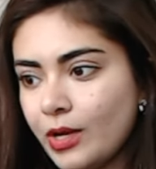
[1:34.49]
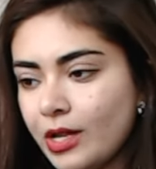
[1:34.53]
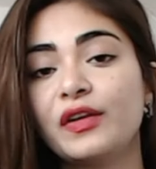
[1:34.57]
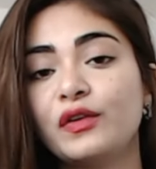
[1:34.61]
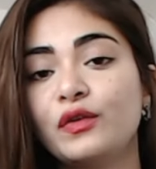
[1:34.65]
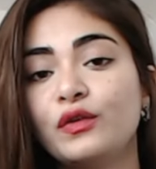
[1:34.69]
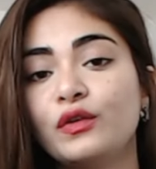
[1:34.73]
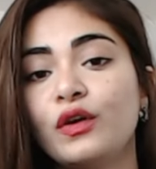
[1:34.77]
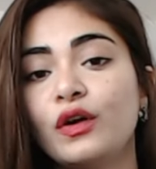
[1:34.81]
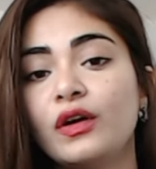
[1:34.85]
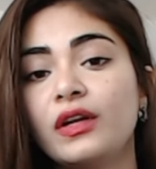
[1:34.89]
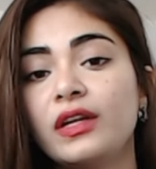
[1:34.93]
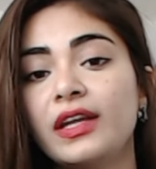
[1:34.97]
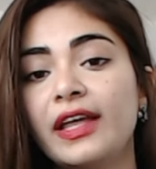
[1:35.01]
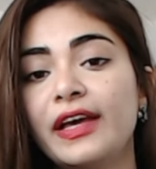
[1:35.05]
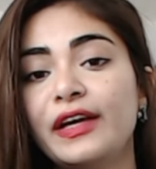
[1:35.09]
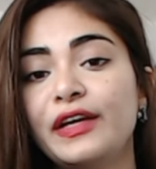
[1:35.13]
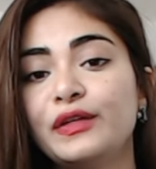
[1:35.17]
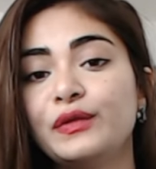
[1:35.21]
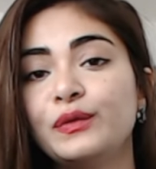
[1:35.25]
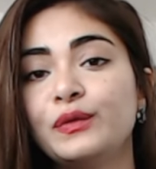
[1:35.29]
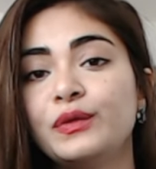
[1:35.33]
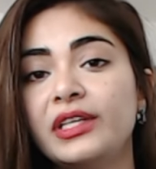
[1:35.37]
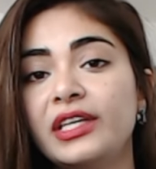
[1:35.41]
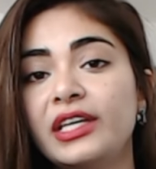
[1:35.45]
I do not like
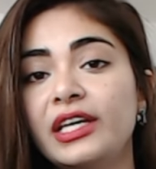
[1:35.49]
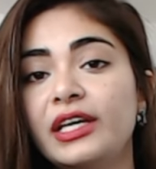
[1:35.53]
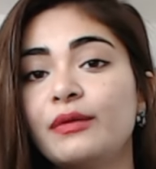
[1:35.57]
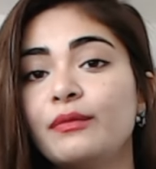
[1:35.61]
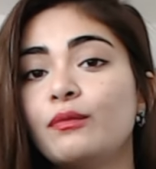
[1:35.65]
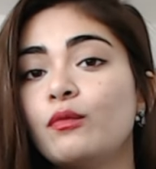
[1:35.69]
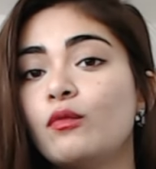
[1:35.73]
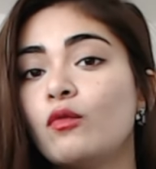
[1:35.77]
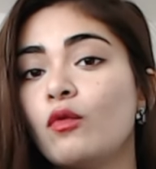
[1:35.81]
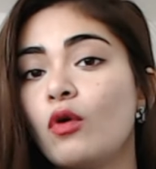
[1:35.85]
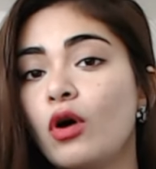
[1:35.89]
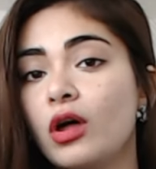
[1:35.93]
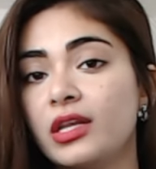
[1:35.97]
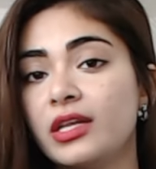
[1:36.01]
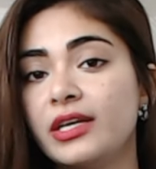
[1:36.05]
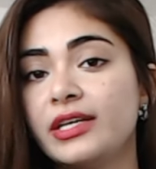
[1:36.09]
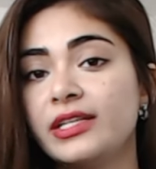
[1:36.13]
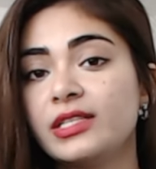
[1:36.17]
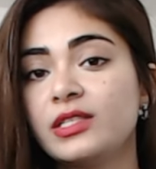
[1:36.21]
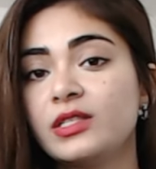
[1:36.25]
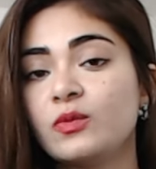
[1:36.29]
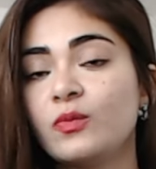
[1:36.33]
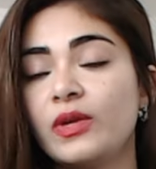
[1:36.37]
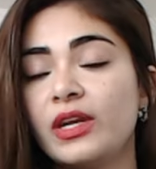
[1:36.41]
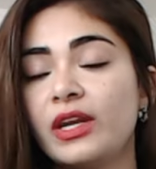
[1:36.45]
to keep
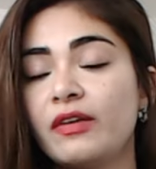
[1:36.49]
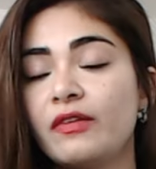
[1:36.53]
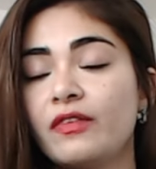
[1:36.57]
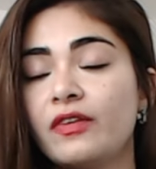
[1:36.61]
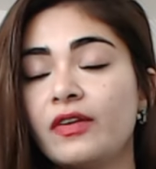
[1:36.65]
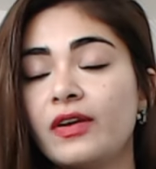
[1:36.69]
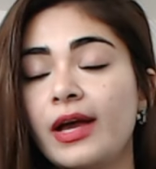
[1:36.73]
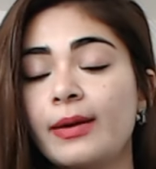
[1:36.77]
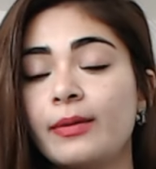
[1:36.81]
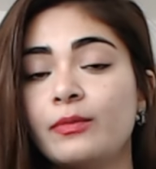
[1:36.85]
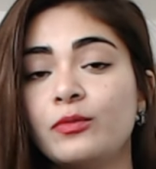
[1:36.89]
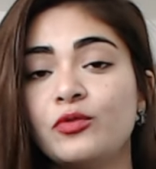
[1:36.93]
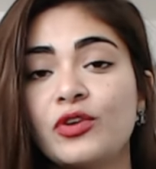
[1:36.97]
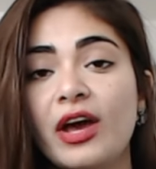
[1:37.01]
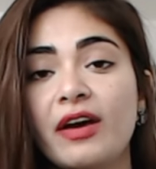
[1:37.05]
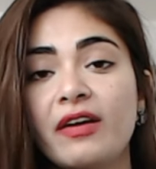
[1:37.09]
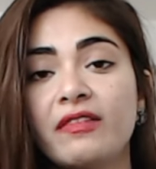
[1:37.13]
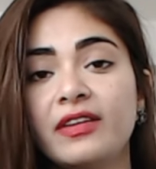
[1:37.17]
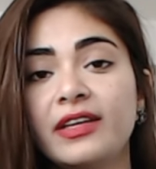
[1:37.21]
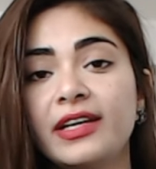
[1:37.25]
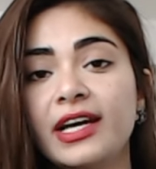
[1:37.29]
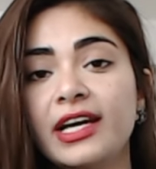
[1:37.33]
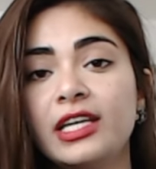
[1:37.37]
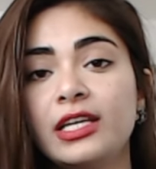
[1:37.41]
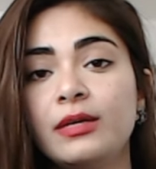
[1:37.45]
wallets whenever I'm
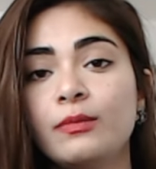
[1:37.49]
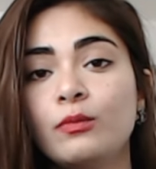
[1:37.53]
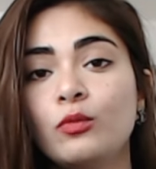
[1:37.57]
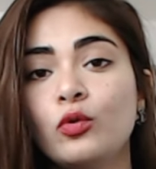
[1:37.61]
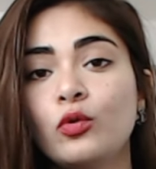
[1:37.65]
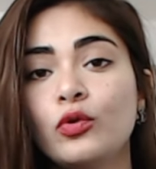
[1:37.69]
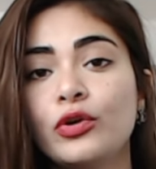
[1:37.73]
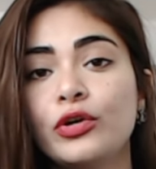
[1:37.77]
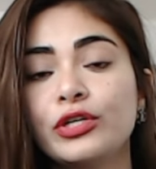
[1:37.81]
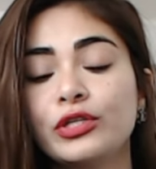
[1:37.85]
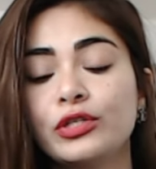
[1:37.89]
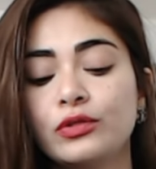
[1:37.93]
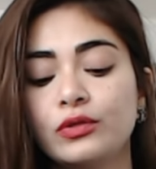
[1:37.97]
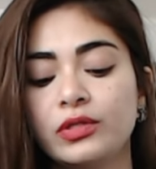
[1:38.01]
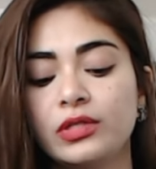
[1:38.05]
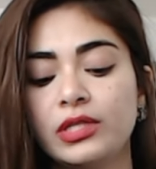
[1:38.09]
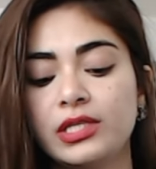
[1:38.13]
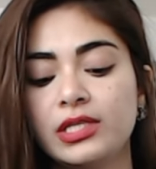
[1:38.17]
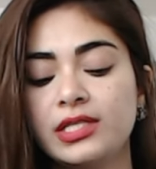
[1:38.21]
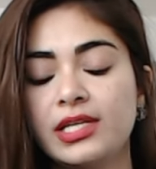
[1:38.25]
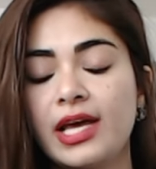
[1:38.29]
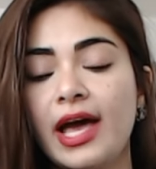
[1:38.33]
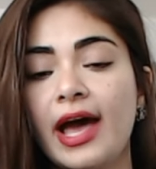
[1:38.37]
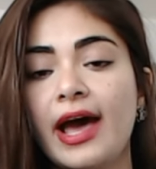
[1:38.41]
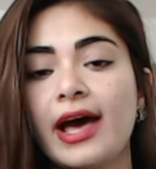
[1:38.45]
traveling anymore, so
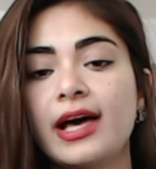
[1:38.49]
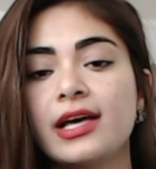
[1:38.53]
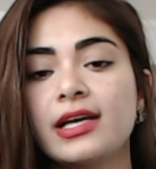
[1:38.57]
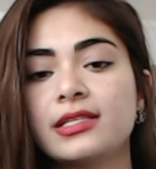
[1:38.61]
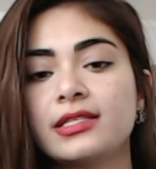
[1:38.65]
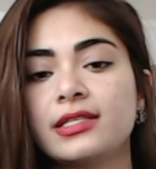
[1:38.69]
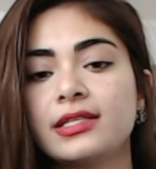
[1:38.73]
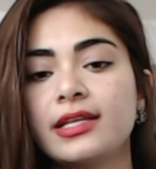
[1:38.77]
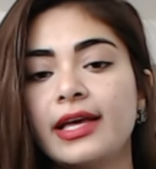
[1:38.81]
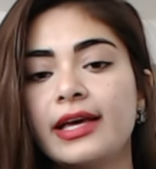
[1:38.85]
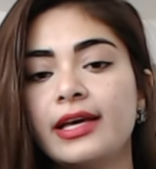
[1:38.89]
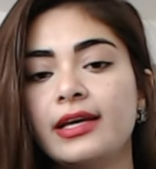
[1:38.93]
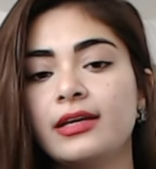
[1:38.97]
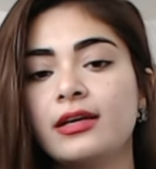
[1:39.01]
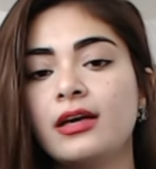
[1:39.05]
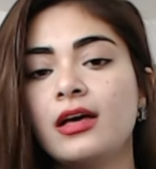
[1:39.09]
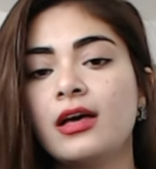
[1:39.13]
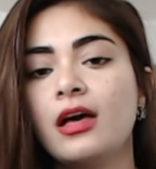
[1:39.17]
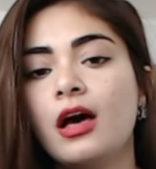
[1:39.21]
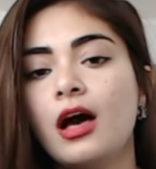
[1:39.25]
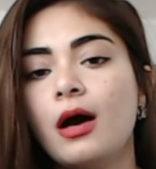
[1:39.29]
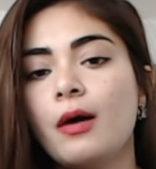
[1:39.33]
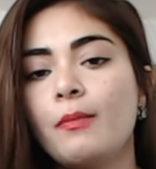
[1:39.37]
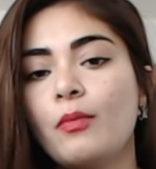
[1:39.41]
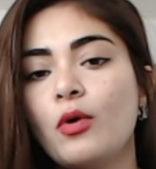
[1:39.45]
this has like
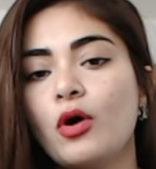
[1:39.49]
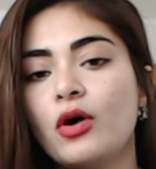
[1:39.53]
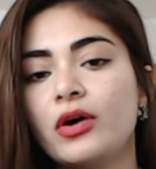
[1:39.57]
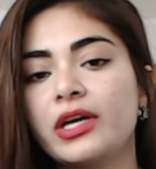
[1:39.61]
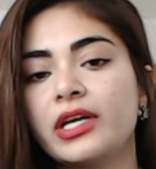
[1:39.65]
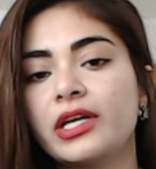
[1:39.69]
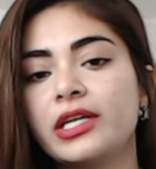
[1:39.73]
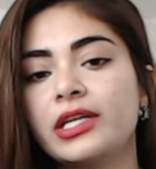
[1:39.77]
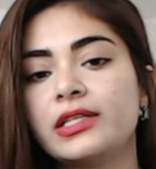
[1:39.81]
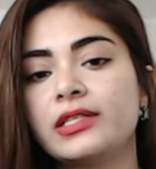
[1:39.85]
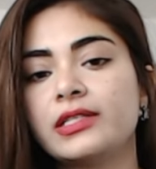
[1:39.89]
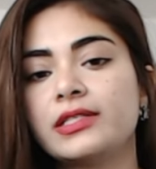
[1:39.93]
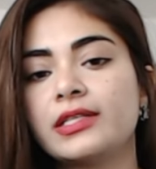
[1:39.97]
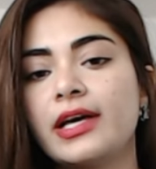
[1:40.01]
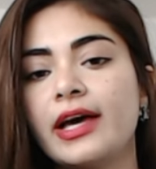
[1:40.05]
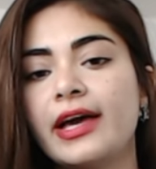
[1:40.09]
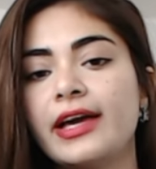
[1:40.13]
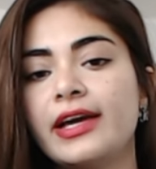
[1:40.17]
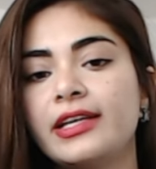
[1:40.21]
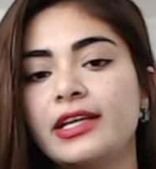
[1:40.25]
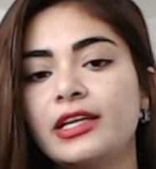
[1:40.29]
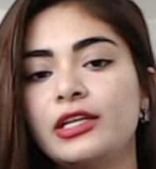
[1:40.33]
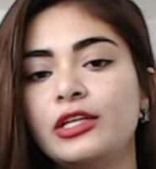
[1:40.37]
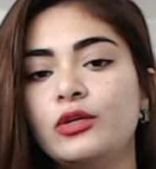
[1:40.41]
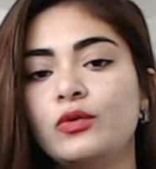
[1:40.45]
a pocket
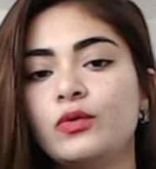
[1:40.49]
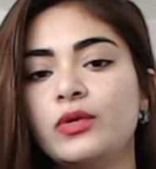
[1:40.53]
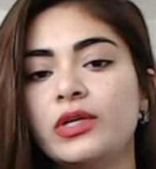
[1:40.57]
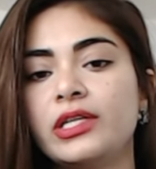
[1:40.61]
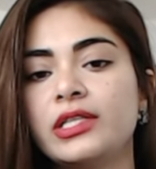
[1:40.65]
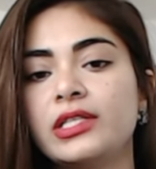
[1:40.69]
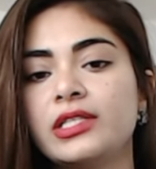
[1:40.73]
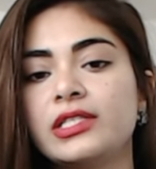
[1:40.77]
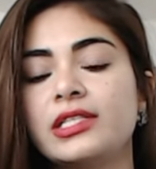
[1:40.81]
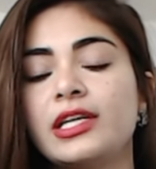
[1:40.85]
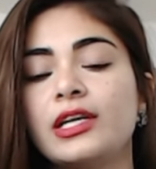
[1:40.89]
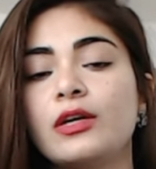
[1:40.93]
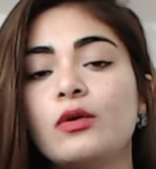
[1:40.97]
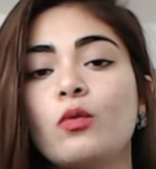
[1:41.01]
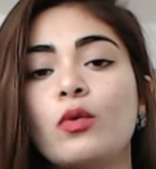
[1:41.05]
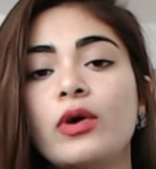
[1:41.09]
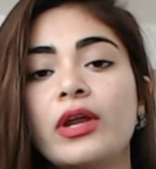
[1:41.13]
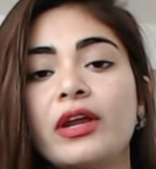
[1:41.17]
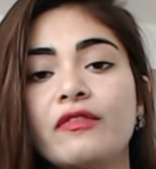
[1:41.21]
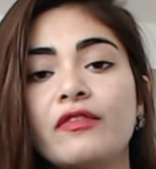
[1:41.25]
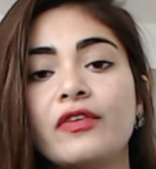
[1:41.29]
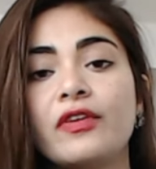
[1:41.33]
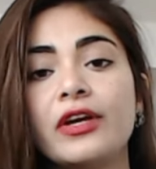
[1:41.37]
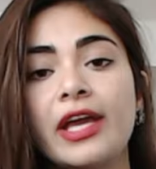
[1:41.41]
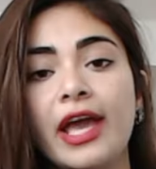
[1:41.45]
inside and you can stick
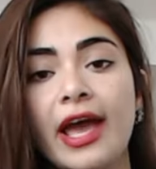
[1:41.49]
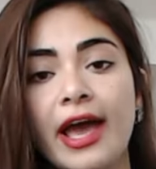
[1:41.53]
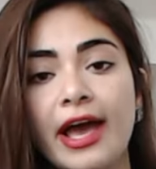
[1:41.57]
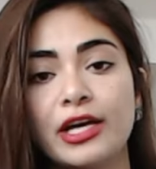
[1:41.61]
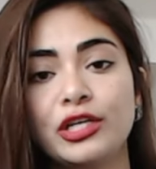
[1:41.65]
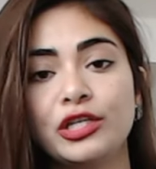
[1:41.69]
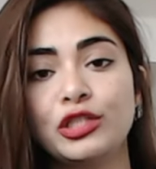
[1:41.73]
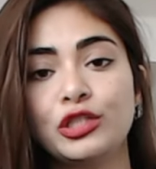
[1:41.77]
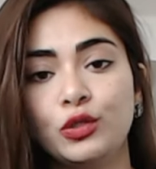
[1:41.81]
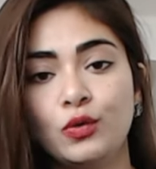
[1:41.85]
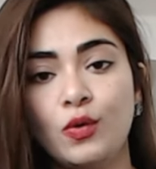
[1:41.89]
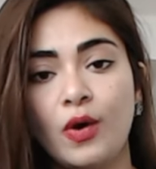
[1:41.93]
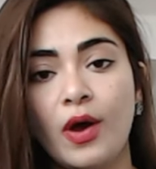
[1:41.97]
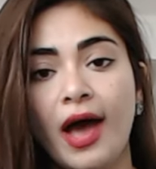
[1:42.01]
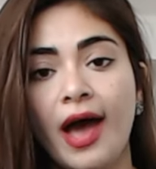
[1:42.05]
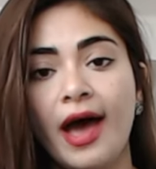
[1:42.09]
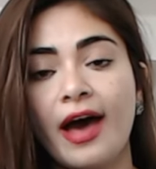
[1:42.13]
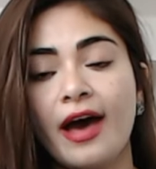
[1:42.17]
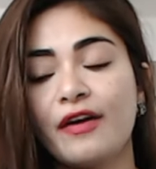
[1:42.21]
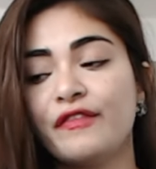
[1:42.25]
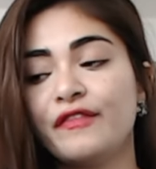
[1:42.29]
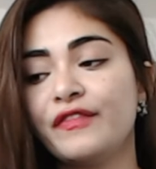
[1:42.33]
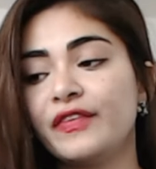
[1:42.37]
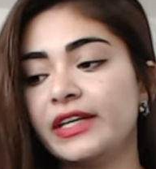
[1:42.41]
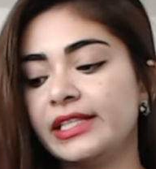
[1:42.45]
whatever cash you
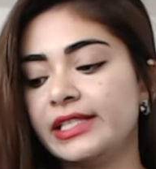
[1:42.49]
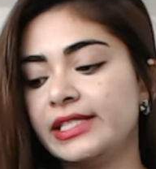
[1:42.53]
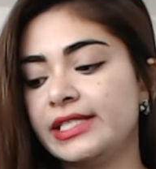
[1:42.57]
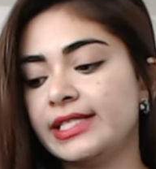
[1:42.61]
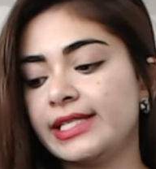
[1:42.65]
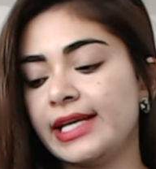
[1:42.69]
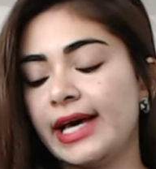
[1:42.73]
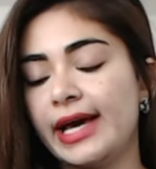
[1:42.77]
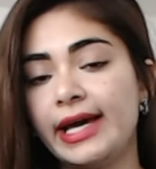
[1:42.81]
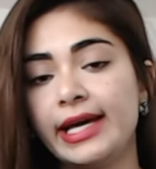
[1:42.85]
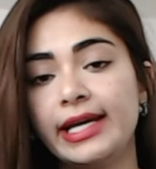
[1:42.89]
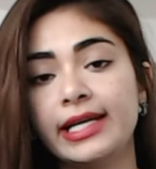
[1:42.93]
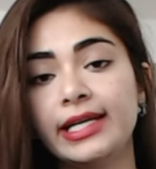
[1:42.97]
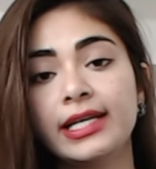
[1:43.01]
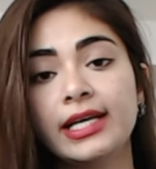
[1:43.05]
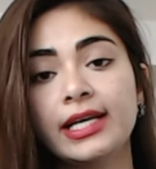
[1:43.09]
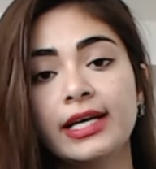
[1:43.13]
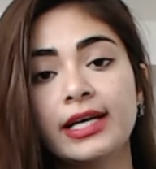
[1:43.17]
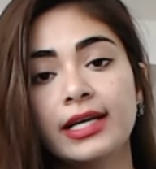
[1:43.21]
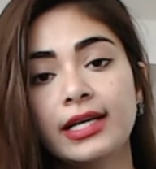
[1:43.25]
have inside